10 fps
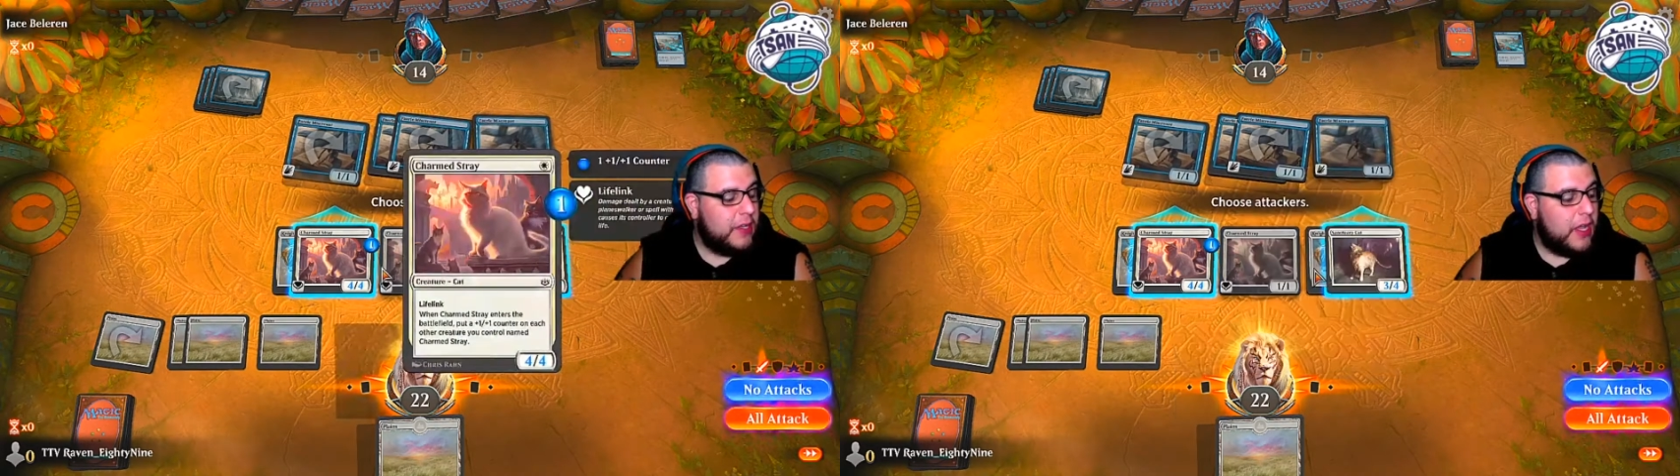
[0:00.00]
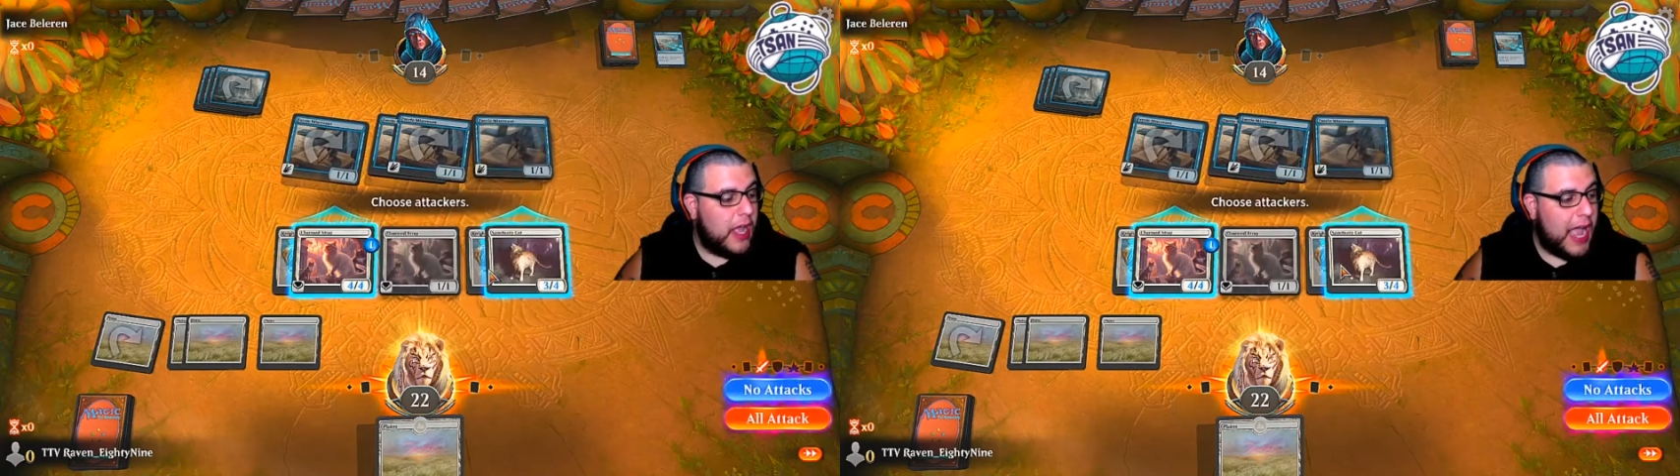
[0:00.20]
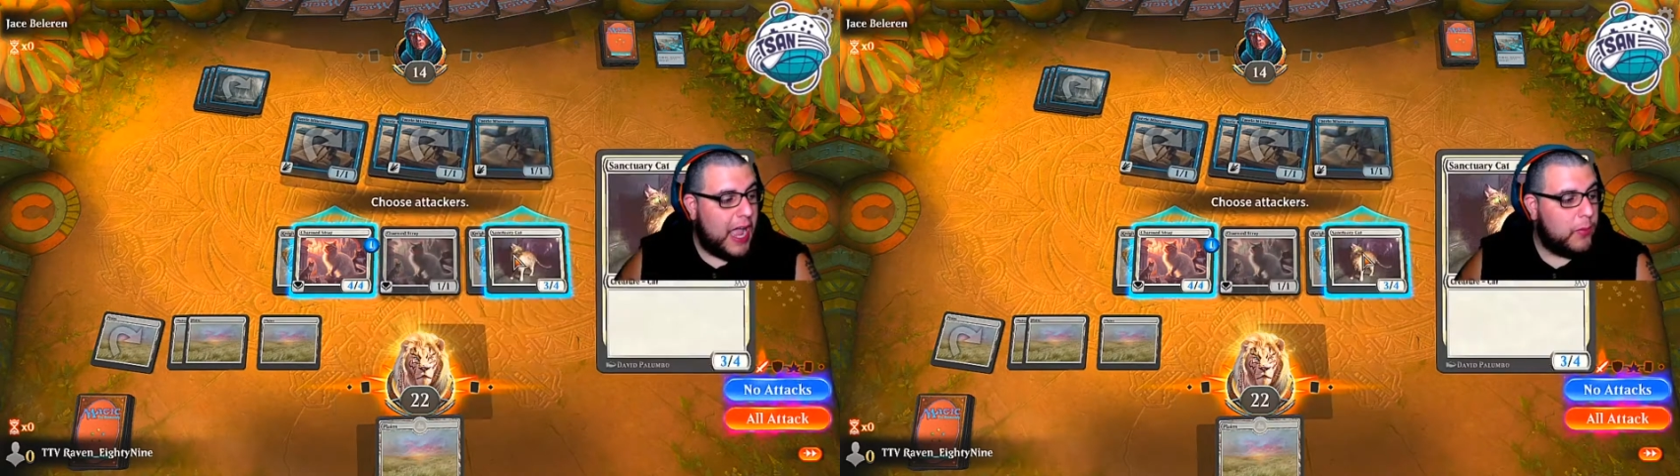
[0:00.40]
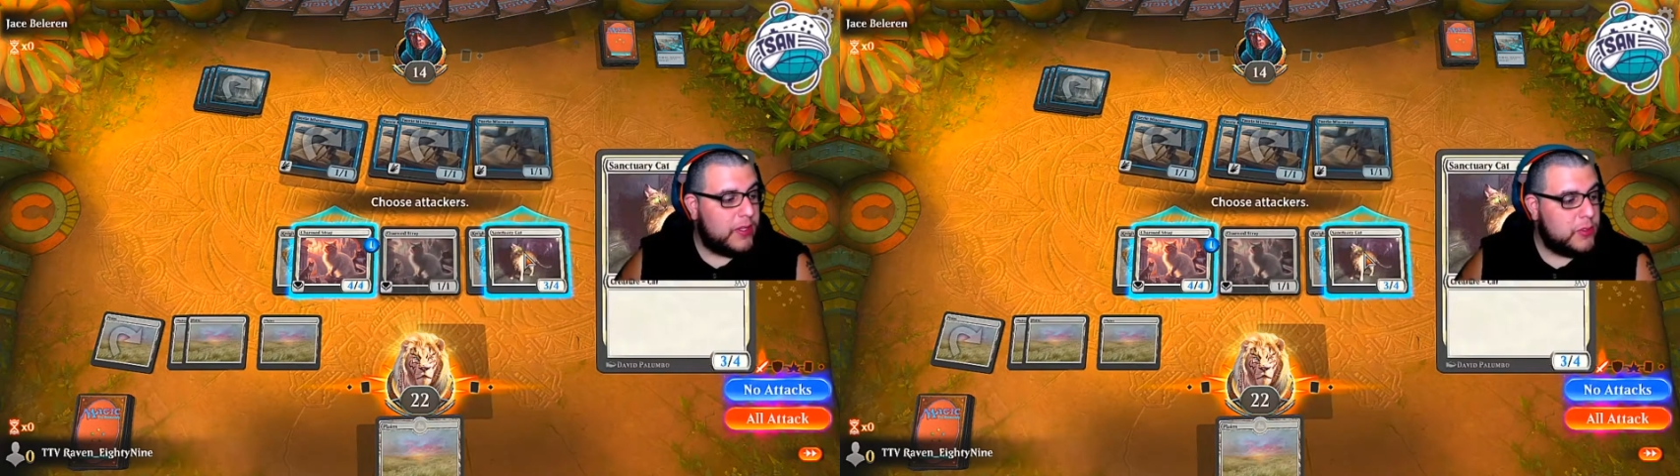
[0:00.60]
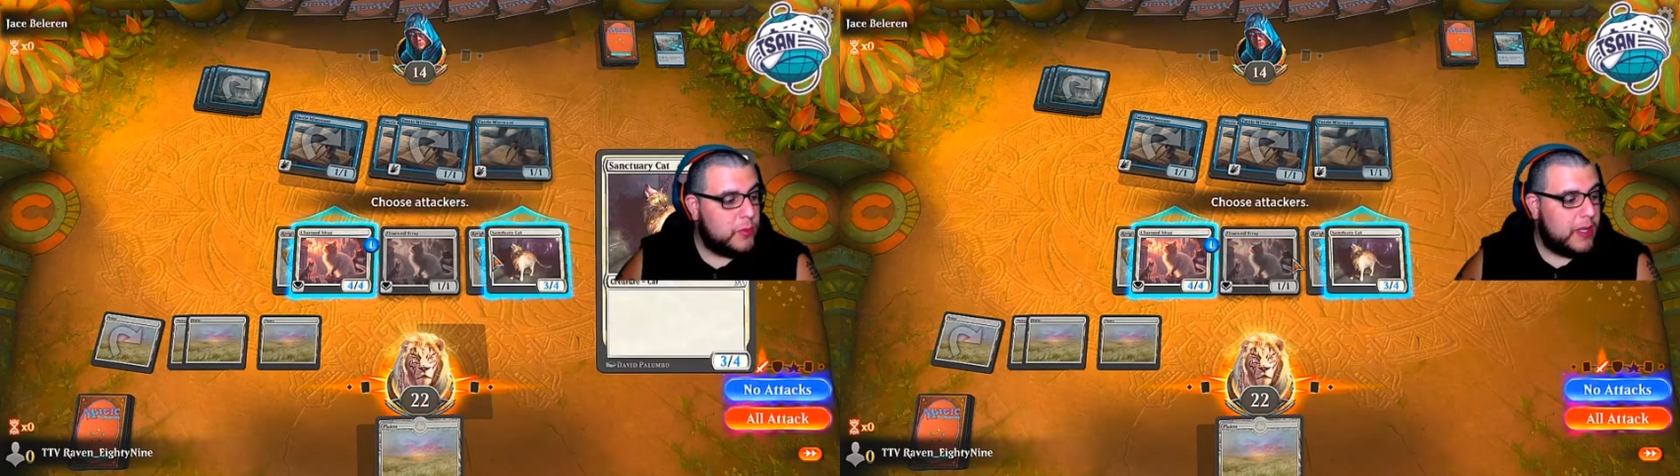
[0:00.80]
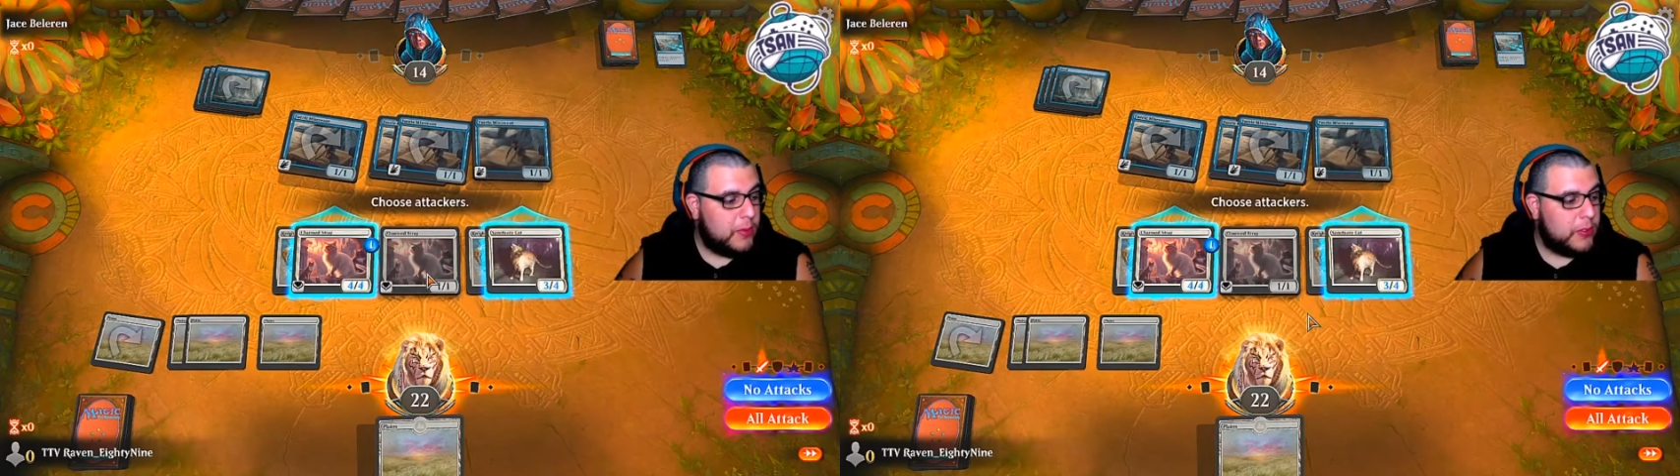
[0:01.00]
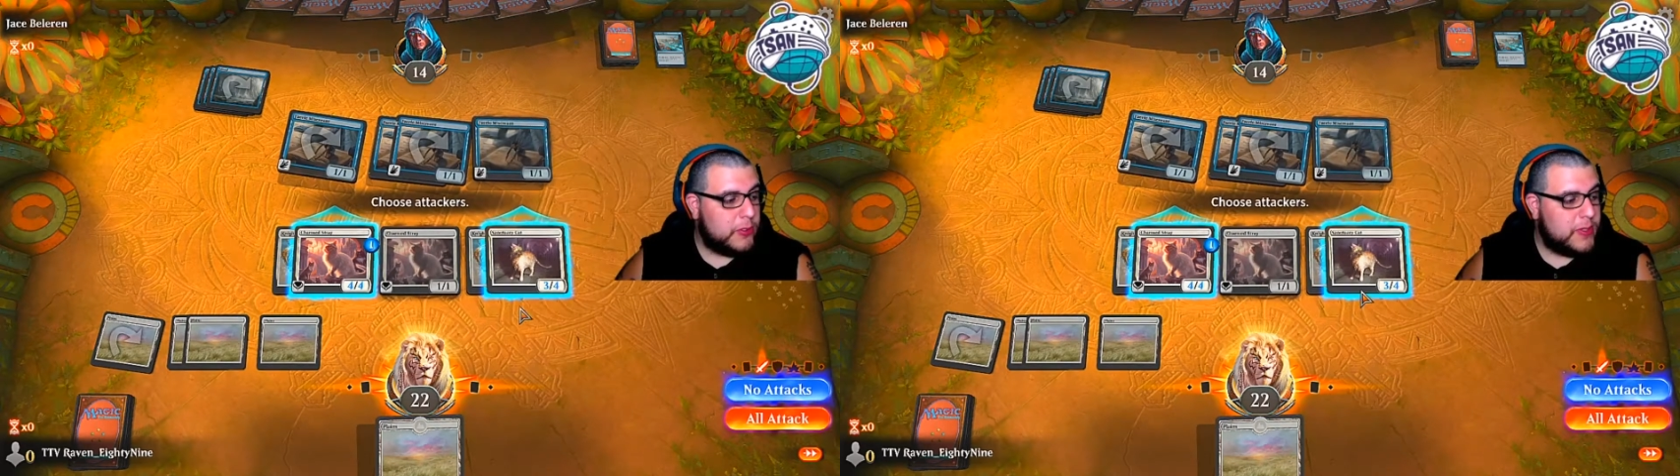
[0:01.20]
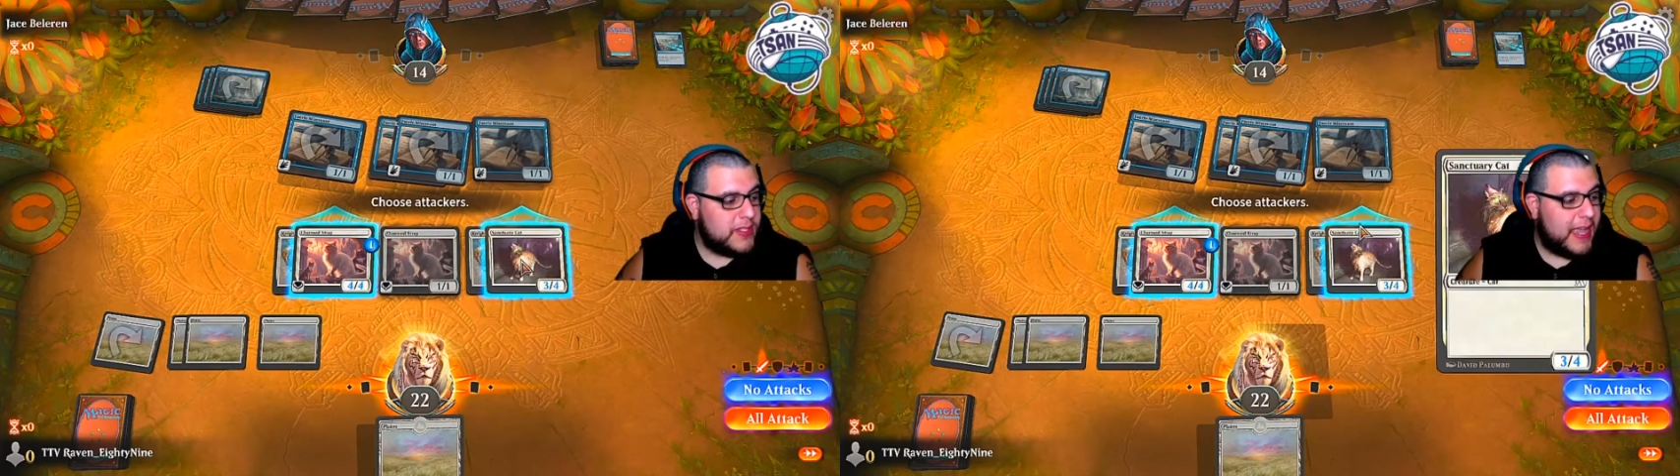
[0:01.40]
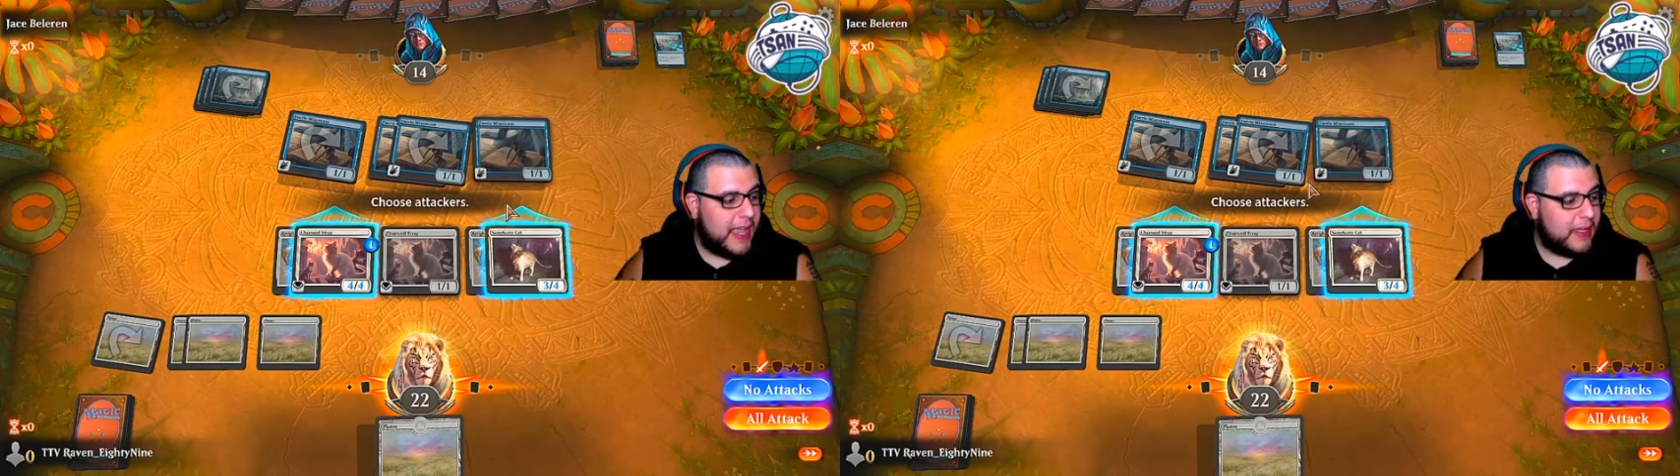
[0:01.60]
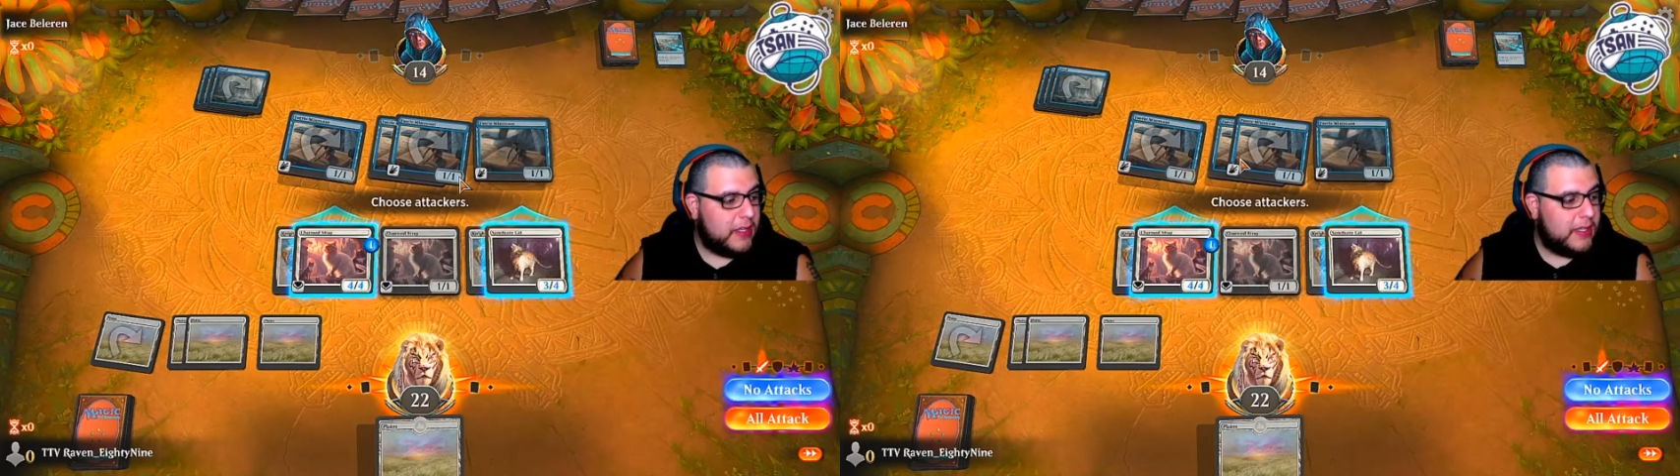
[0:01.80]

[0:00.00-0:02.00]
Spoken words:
I want to be able to attack.